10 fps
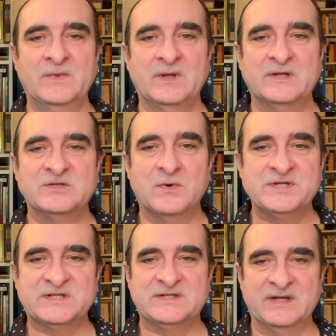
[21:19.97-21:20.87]
And to what
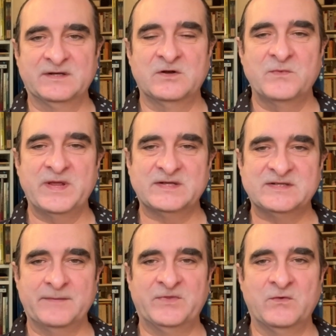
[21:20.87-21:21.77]
extent can we
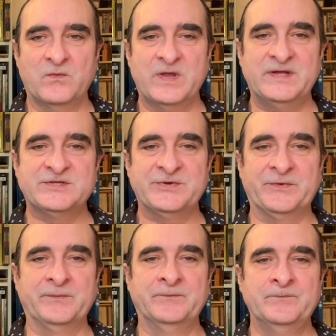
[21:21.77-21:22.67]
accept that we
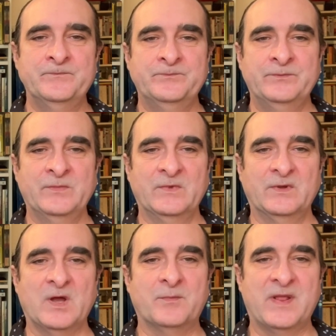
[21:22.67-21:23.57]
too
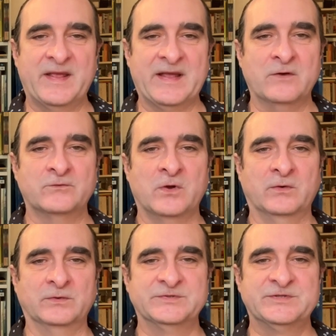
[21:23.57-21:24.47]
are playing out
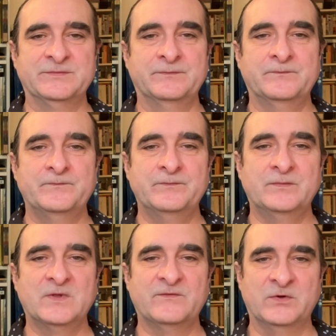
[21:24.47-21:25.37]
roles
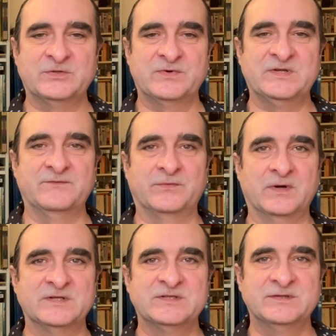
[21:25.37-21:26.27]
first written for
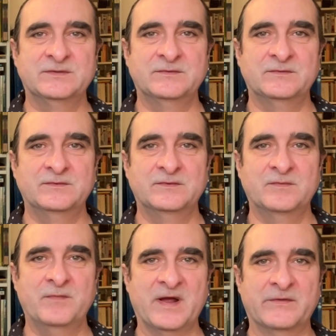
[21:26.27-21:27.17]
us
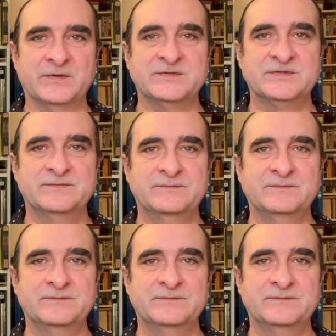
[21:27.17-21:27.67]
by others?